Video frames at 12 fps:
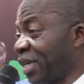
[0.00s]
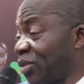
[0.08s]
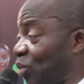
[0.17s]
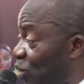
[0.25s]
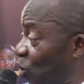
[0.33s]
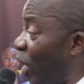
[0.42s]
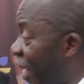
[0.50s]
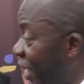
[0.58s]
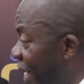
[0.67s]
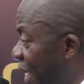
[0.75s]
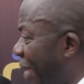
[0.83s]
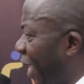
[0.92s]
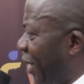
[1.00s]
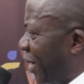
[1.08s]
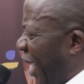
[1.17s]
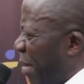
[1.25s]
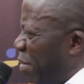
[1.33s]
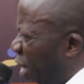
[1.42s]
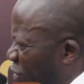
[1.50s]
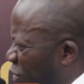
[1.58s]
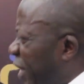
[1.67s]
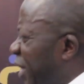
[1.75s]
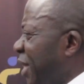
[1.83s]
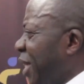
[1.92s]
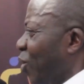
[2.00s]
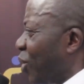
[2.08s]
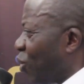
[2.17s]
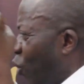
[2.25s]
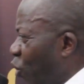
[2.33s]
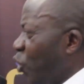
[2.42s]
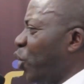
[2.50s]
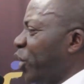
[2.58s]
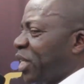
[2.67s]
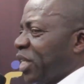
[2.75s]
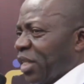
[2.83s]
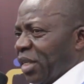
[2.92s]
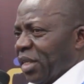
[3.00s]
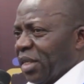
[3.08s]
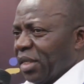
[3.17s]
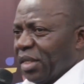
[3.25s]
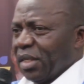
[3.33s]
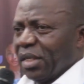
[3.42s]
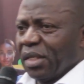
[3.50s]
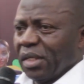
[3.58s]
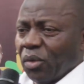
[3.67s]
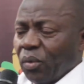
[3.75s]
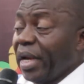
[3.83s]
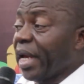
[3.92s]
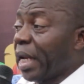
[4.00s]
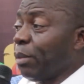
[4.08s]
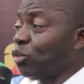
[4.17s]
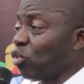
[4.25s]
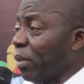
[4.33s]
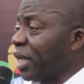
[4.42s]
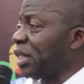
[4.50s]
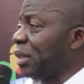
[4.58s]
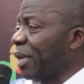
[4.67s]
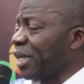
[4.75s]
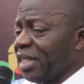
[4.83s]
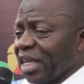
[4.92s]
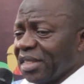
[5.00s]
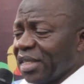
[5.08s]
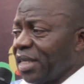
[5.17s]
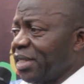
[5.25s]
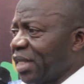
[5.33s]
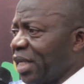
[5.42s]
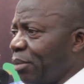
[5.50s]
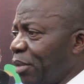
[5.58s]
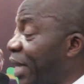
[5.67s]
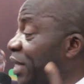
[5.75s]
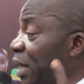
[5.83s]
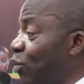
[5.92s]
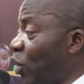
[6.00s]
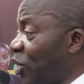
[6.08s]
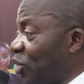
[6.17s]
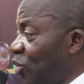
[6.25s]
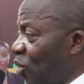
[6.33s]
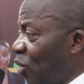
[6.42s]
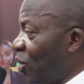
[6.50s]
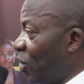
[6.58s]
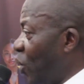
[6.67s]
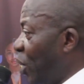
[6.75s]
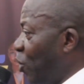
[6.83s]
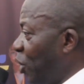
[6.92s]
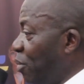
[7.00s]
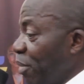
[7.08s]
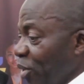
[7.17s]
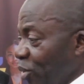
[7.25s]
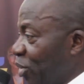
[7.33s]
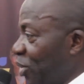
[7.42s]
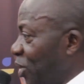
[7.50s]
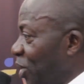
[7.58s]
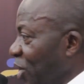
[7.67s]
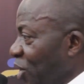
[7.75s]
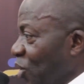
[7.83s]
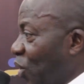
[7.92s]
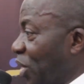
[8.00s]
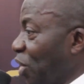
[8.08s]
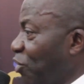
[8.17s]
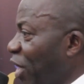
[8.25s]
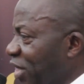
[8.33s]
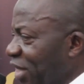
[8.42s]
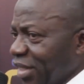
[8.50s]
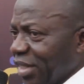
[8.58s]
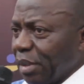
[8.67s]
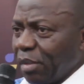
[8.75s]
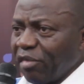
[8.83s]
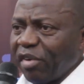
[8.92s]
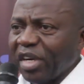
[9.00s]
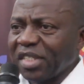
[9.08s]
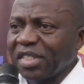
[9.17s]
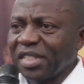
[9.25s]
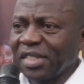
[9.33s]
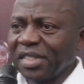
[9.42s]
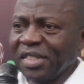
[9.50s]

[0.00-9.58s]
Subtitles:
It was still an idea, but I believed we would do it. When I came to Martin, Martin just said, send me. That time there were no emails. It was a fax, said, send me a fax.